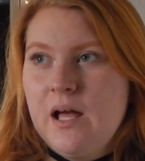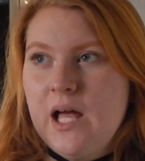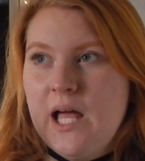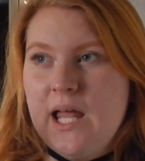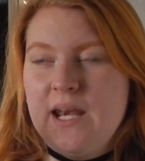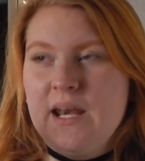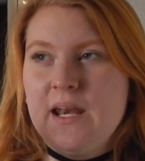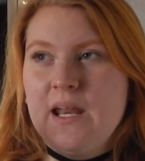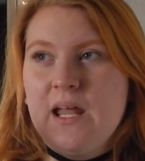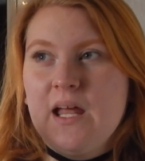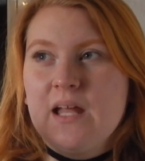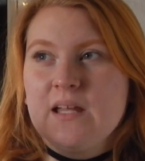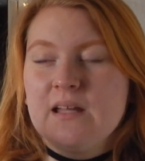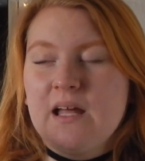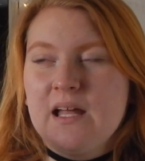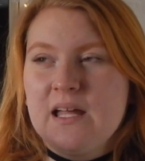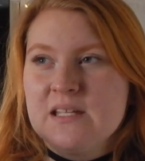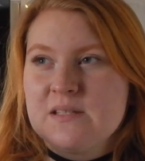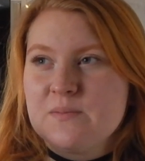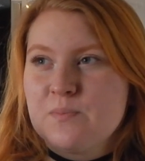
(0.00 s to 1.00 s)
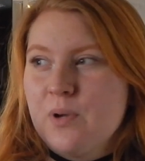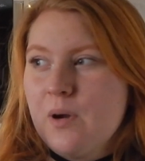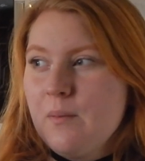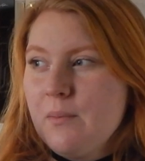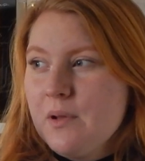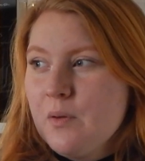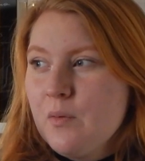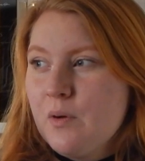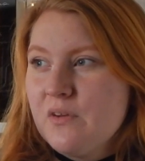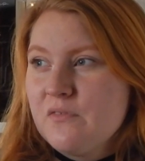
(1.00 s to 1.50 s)
And it's
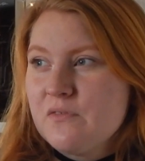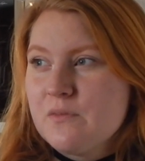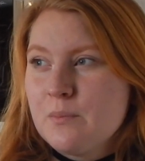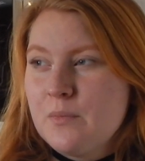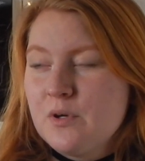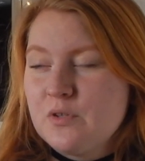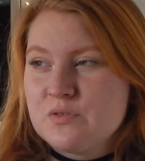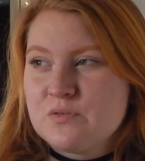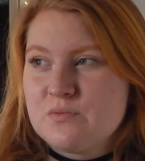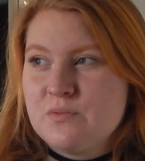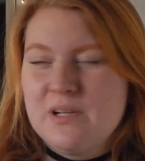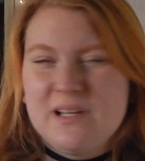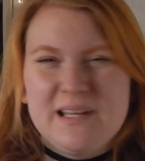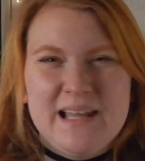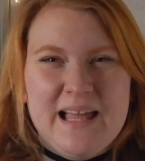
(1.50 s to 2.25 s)
probably one of the most